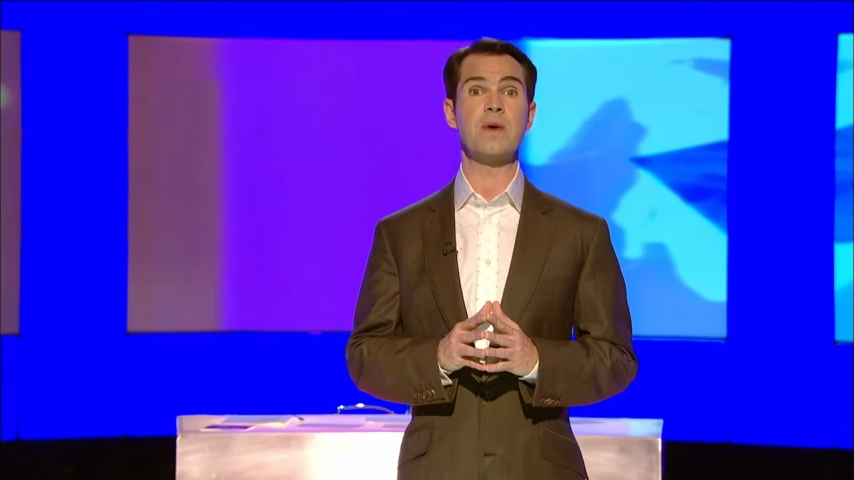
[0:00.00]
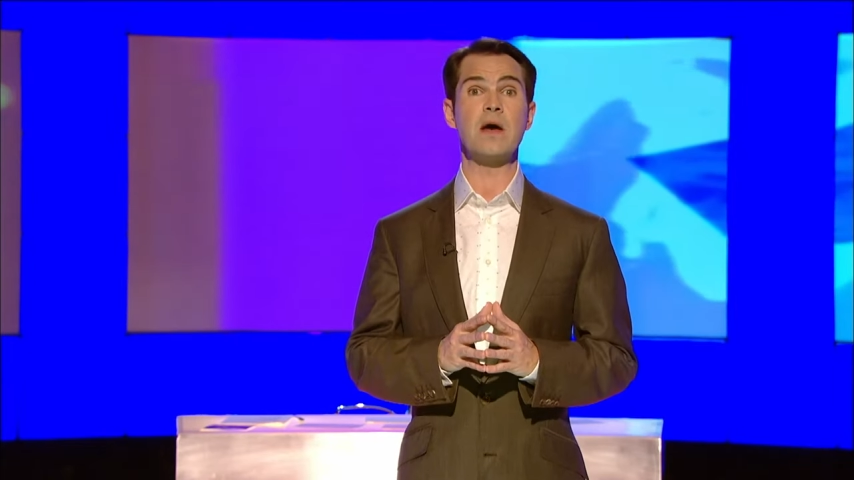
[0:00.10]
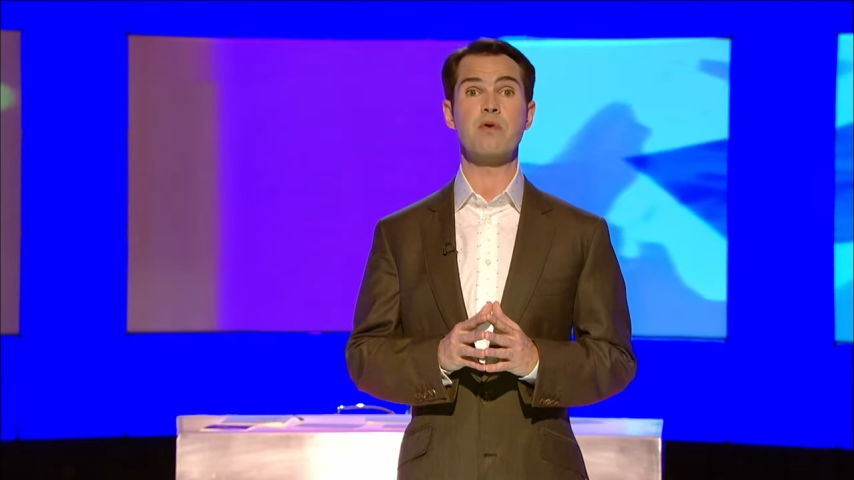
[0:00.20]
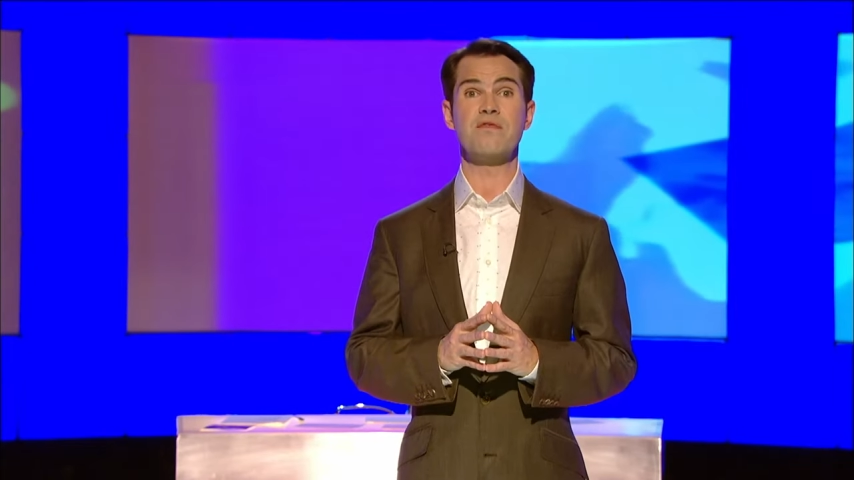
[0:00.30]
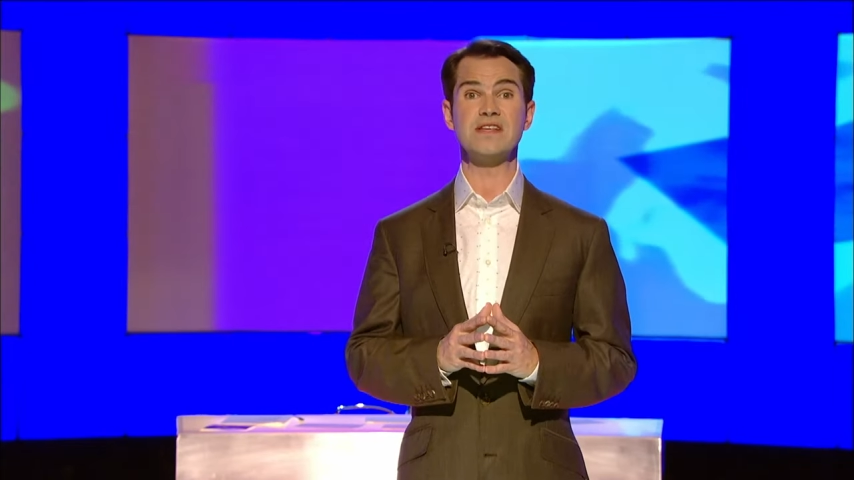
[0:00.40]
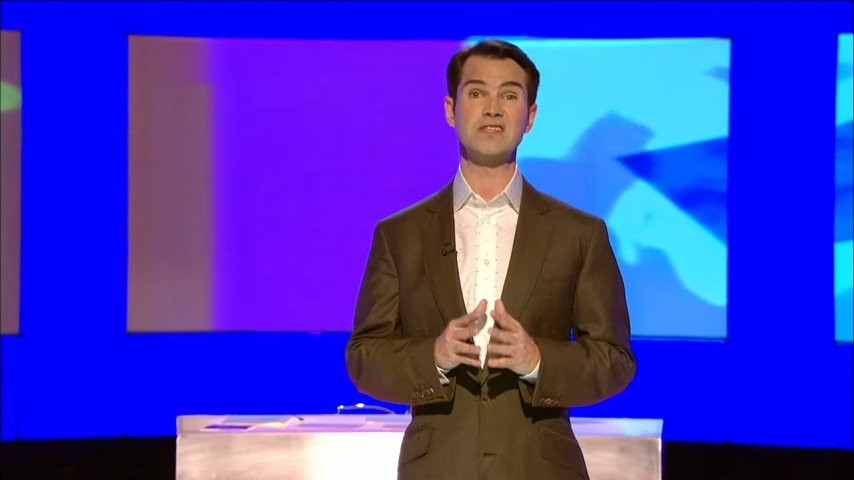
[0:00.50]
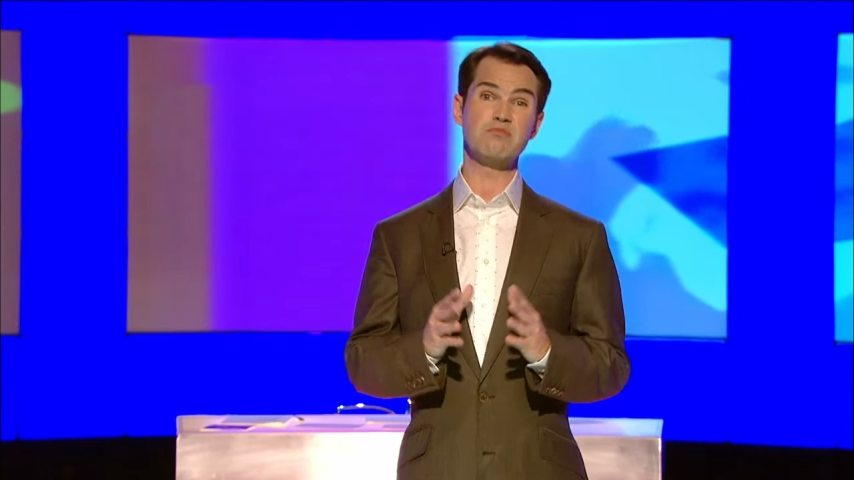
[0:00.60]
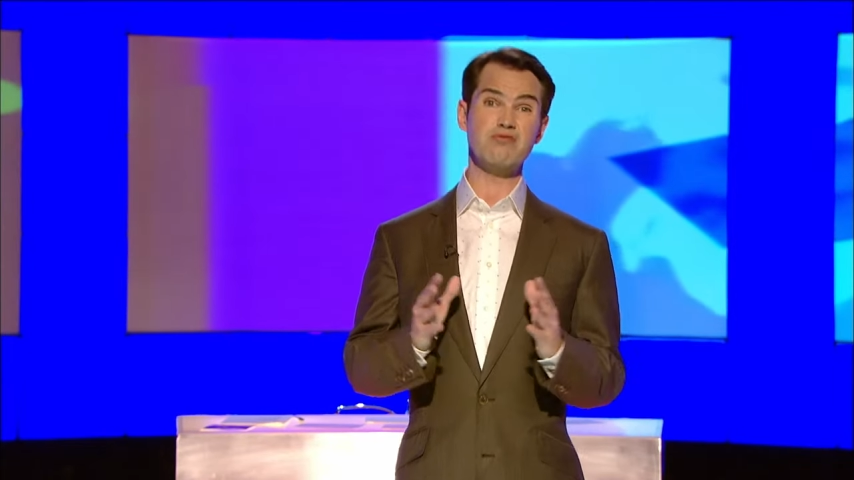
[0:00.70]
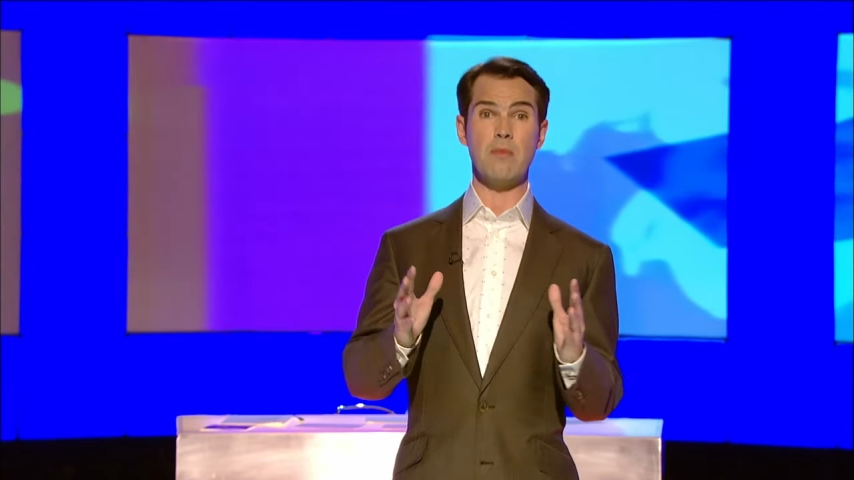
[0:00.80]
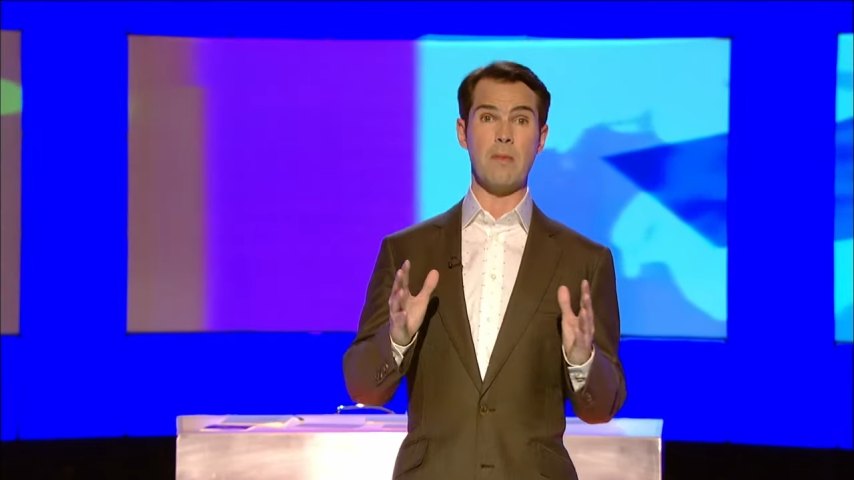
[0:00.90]
by Professor
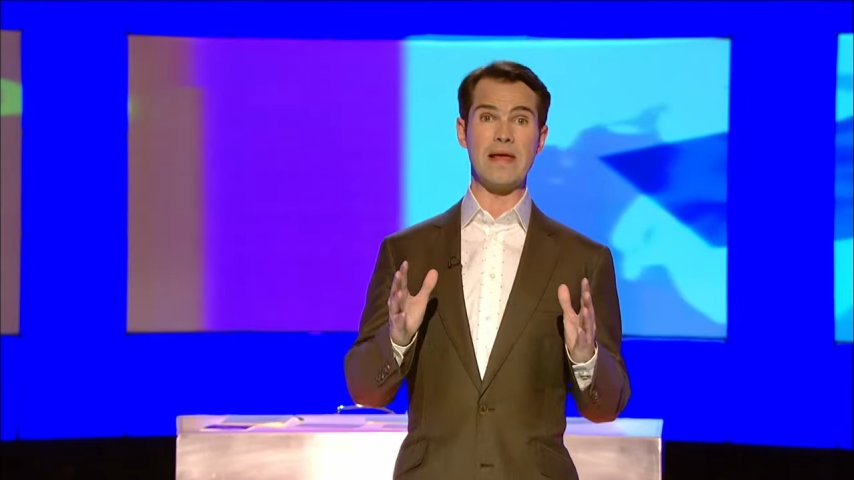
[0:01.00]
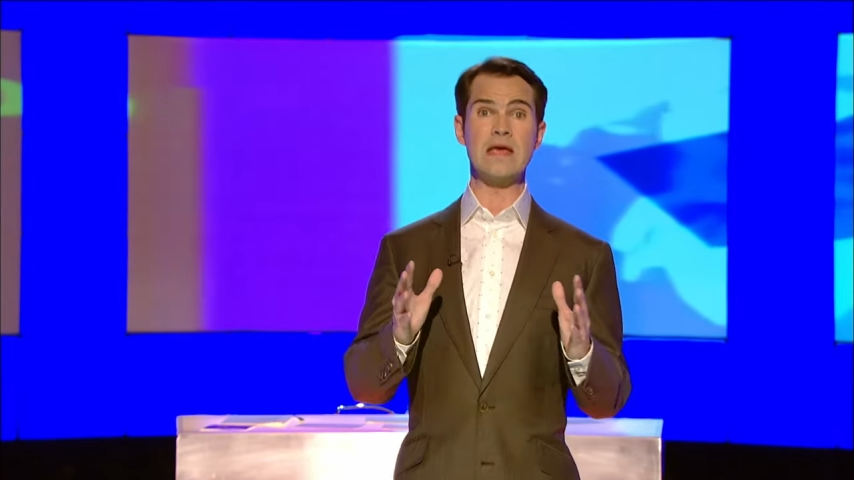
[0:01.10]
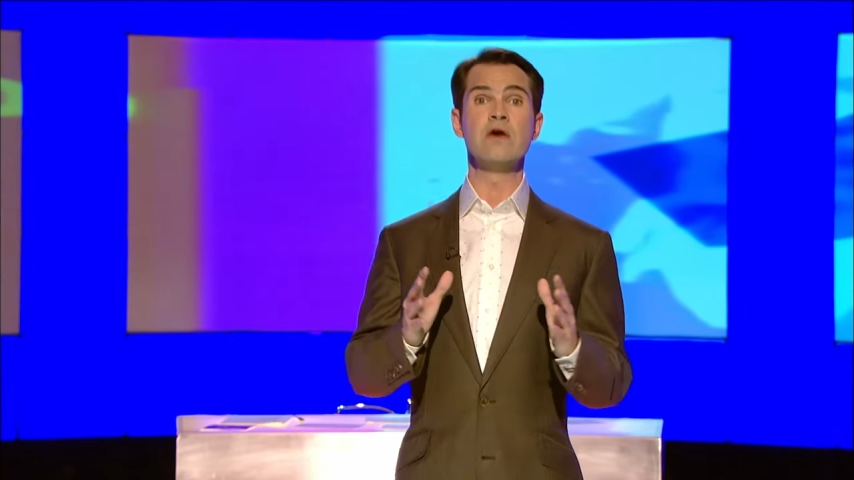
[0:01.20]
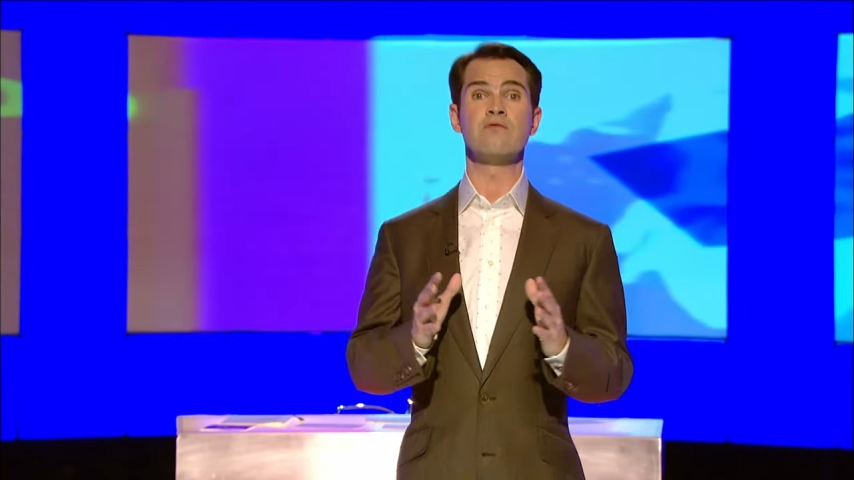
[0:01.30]
Probably